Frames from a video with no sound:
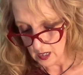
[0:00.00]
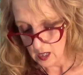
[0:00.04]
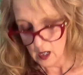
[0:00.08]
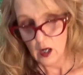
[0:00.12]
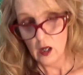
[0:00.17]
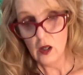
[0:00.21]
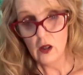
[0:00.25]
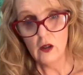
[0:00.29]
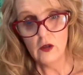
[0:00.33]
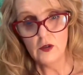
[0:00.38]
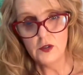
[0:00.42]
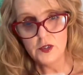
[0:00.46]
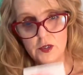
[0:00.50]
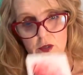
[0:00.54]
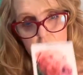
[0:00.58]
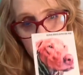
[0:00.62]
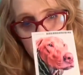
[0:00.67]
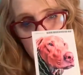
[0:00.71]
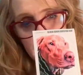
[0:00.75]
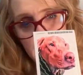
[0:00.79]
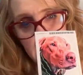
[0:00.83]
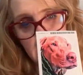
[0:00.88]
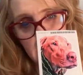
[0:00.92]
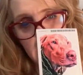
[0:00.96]
Also, you
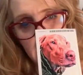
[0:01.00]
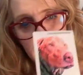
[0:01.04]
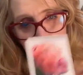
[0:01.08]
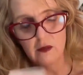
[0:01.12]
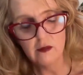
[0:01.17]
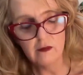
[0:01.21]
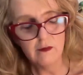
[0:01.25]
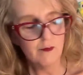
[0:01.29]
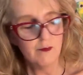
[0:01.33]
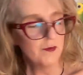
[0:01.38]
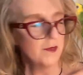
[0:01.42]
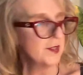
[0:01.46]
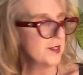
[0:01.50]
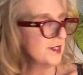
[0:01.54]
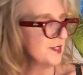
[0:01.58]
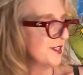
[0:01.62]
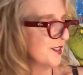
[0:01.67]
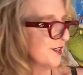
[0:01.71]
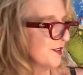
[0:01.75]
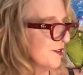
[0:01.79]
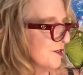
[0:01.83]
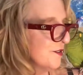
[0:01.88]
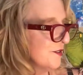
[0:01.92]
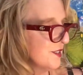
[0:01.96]
can get
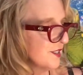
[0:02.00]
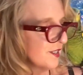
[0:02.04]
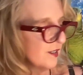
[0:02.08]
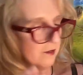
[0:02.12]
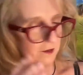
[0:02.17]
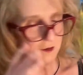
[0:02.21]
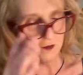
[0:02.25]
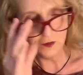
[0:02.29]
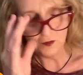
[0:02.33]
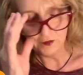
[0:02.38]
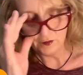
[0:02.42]
stickers of